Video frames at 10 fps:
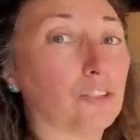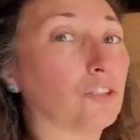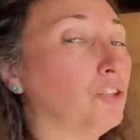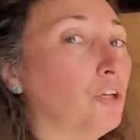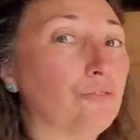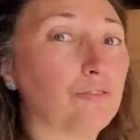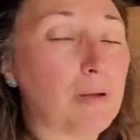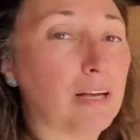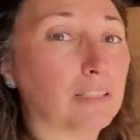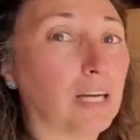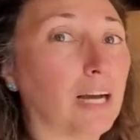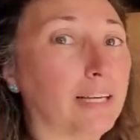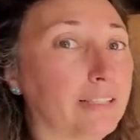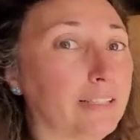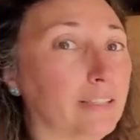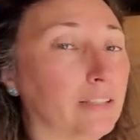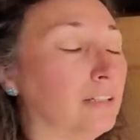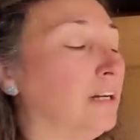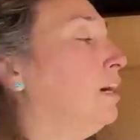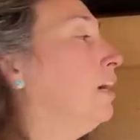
There's no formaldehyde in here.